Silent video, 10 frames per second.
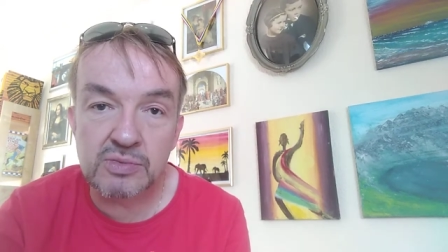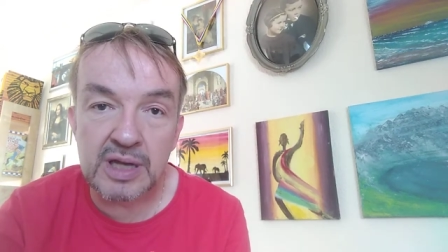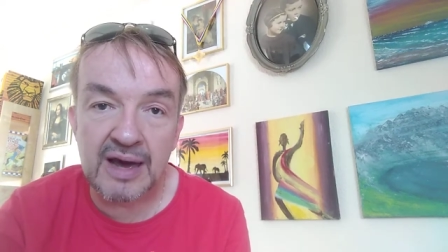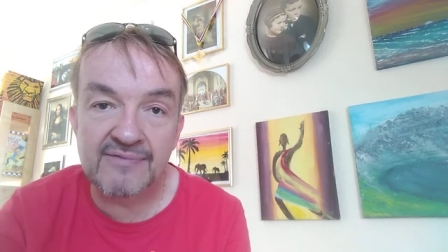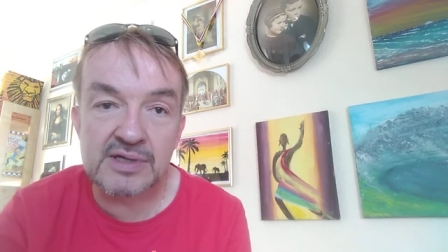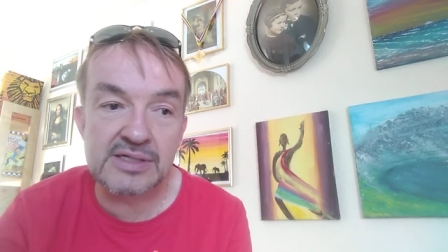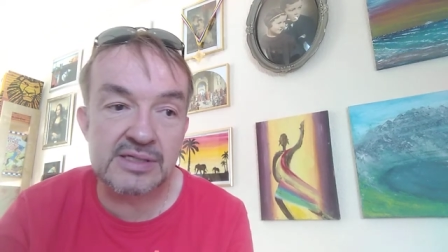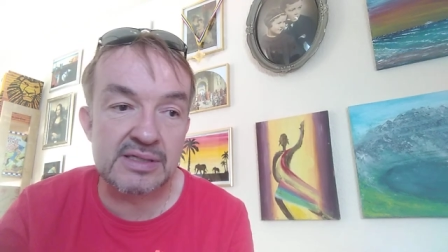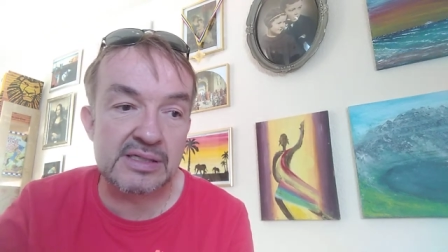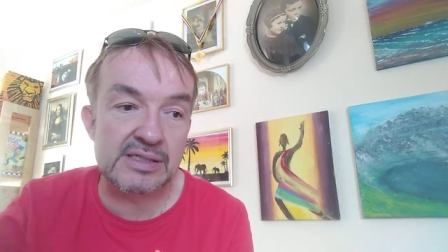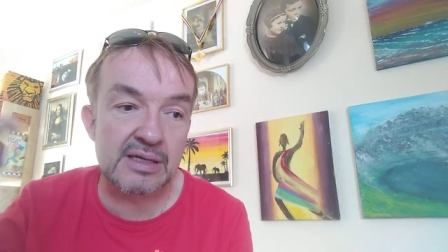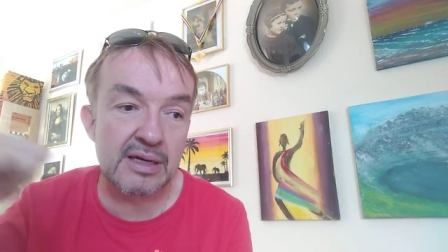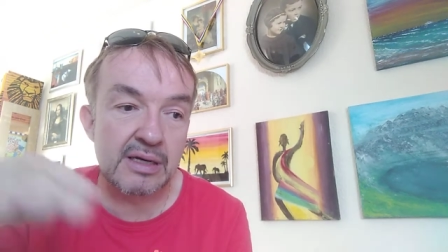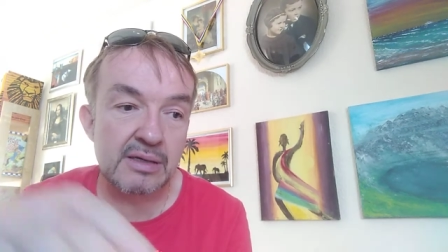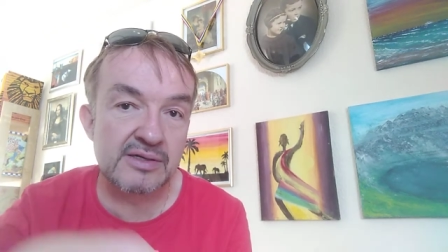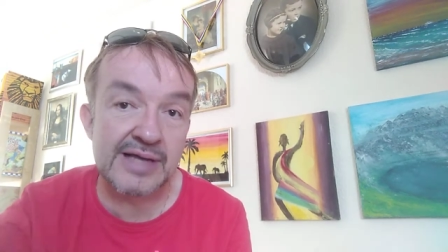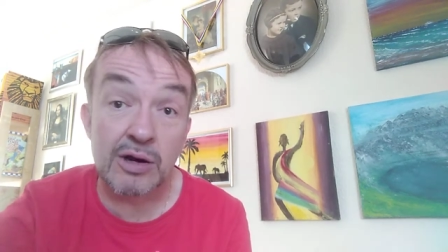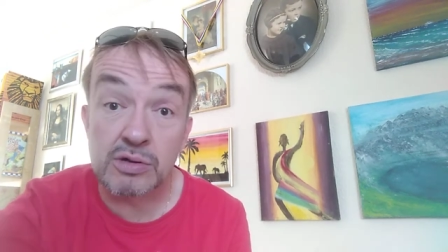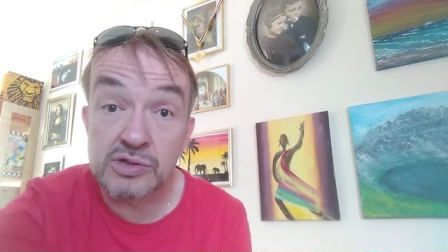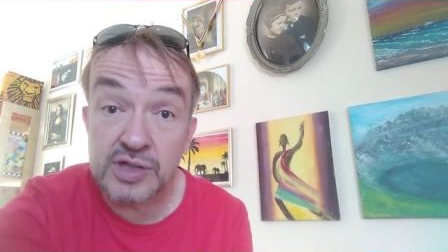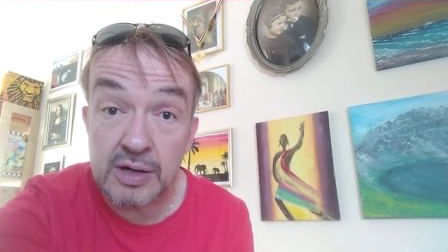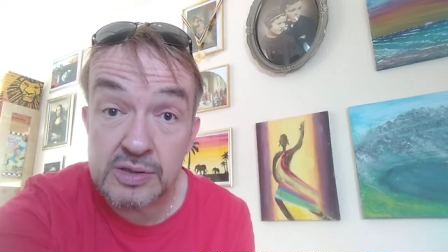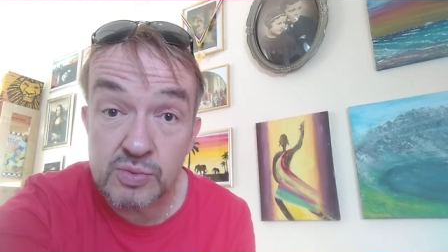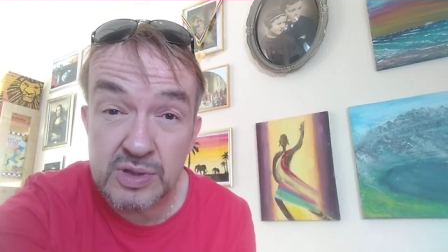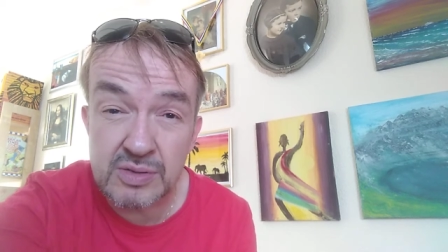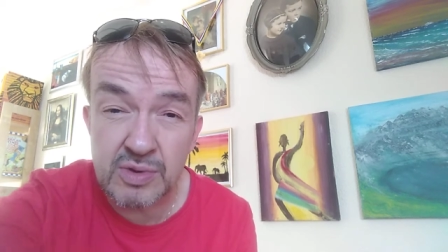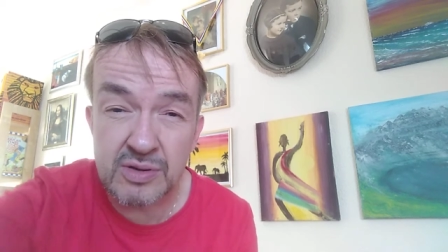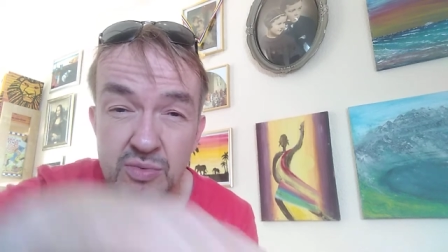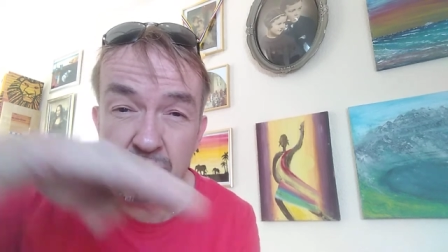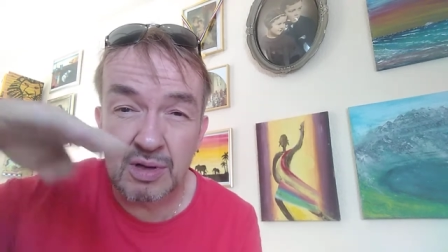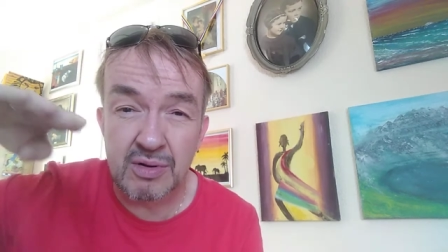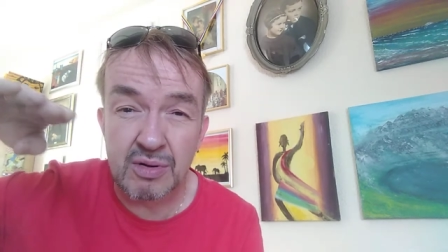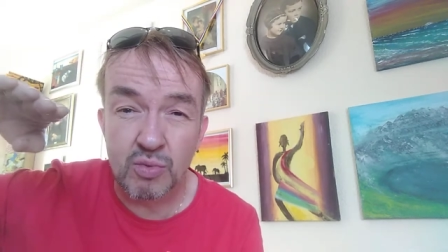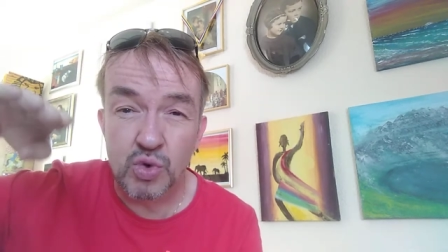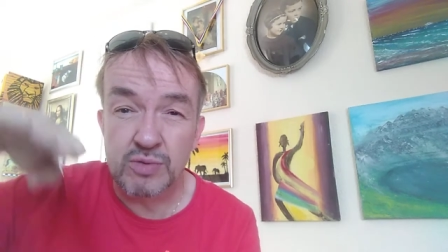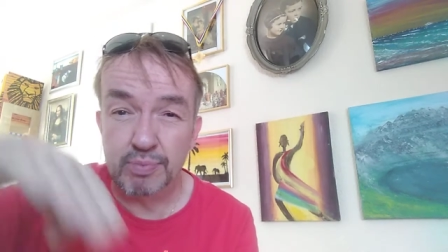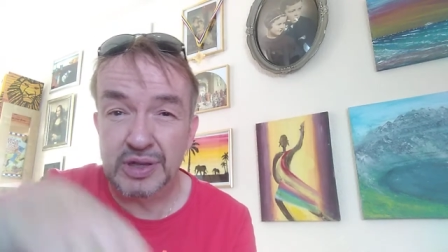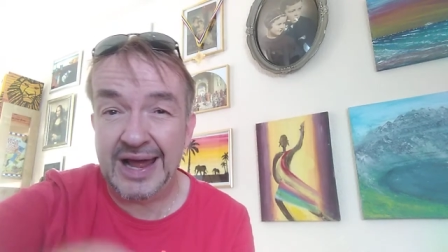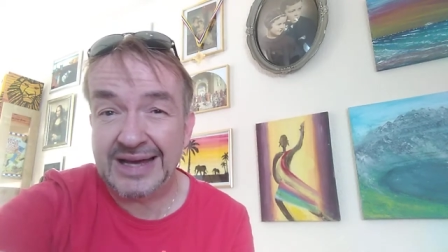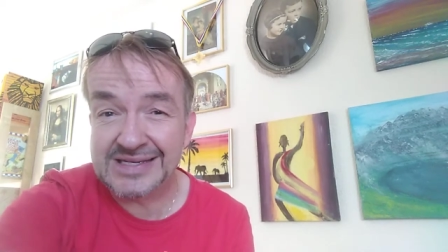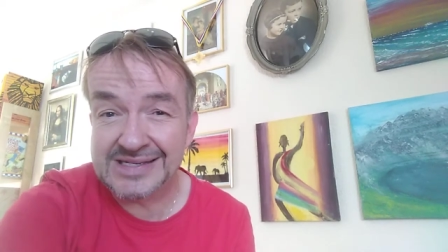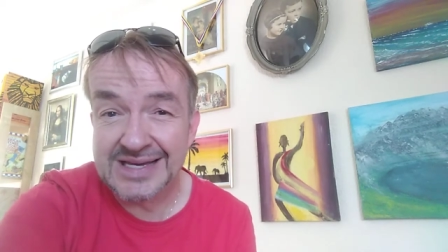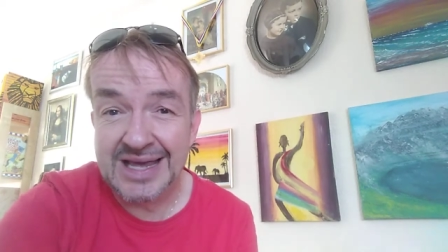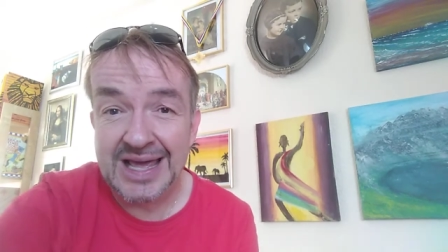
We have this, these uh, cellar stairs with, with wooden planks.